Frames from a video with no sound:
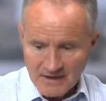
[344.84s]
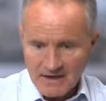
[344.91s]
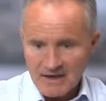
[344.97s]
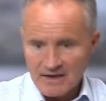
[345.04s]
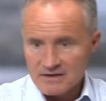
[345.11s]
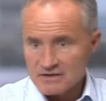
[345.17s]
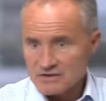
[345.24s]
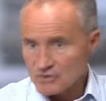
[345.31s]

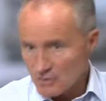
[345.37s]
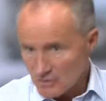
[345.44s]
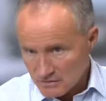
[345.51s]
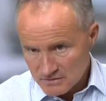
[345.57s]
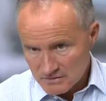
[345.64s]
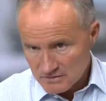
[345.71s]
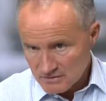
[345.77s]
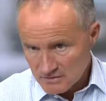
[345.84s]
and
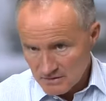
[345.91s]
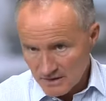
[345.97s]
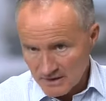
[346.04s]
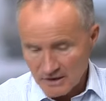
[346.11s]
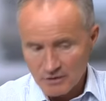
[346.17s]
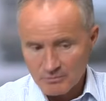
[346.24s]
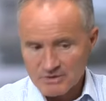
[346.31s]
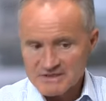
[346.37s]
stocks. And
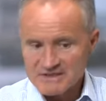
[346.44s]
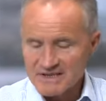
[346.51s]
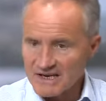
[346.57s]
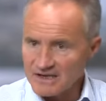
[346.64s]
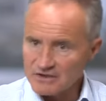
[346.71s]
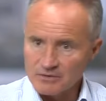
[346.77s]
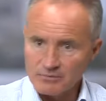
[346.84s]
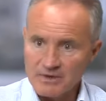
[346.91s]
it could be
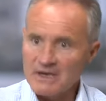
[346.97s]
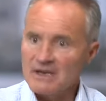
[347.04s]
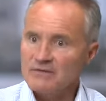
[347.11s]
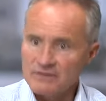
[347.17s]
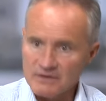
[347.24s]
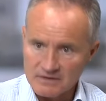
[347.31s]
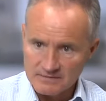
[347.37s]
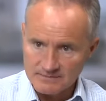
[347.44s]
sector
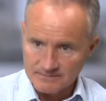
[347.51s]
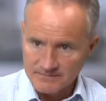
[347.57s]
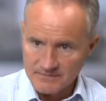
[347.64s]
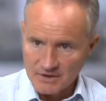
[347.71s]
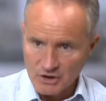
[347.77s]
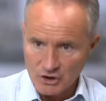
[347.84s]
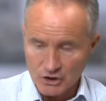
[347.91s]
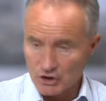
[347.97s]
behaviour,
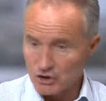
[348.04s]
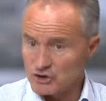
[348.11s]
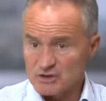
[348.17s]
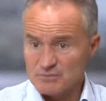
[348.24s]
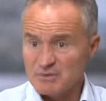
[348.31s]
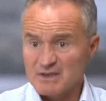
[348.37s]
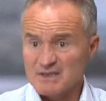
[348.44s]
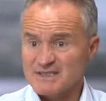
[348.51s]
or it could
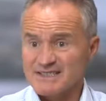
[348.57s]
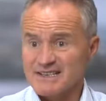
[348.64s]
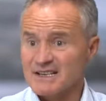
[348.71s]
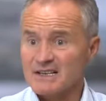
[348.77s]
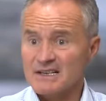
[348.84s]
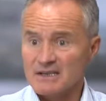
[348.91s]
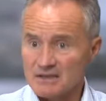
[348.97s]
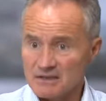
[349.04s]
just be the
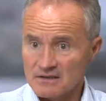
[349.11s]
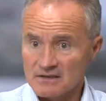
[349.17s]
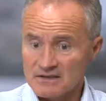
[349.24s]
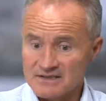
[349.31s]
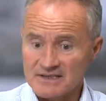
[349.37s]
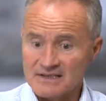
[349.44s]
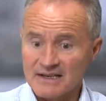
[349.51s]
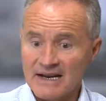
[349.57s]

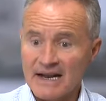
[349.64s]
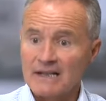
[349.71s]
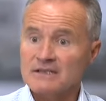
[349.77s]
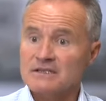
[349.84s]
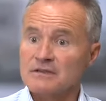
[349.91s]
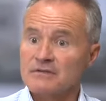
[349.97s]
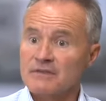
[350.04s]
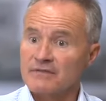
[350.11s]

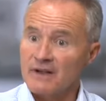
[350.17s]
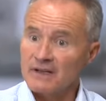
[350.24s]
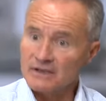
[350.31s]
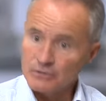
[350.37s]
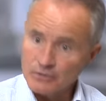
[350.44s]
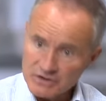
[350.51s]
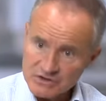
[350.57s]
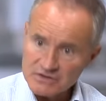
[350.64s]
cyclicality of the
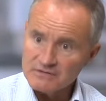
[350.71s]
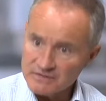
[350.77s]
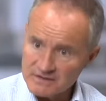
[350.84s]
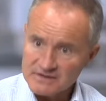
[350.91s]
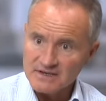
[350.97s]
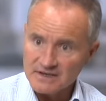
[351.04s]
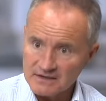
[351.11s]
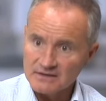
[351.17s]
valuation of the
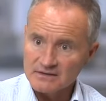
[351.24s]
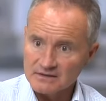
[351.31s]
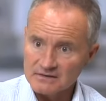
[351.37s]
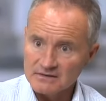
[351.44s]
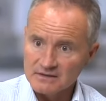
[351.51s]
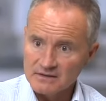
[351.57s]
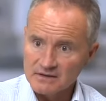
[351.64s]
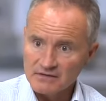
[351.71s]
sector.
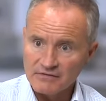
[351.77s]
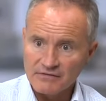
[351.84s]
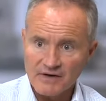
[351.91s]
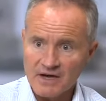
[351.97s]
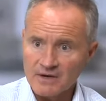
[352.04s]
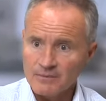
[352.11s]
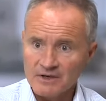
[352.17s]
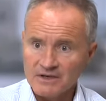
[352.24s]

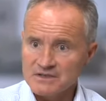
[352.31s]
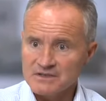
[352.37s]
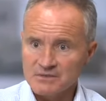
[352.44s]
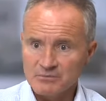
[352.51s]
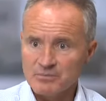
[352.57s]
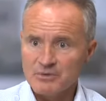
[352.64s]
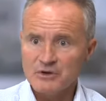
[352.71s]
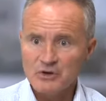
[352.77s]
Pharma is a
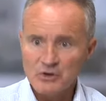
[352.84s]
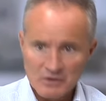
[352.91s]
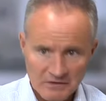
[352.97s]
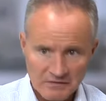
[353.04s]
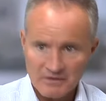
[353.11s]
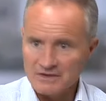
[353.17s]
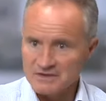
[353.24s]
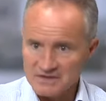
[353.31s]

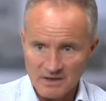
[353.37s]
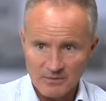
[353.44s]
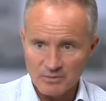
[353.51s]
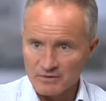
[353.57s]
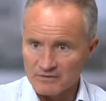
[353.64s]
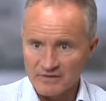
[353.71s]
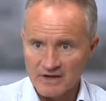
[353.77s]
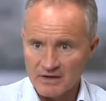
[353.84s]
beautiful
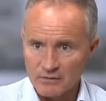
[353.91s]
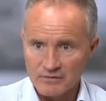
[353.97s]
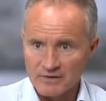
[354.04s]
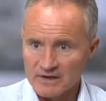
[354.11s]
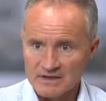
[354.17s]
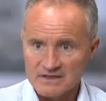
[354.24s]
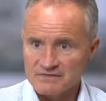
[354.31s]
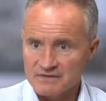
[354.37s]
example of that over the
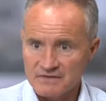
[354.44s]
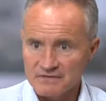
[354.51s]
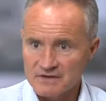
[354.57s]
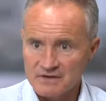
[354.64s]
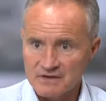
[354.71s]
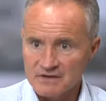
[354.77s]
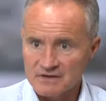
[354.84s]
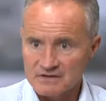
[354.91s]
last
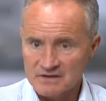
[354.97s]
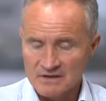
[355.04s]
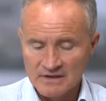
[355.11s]
15 years.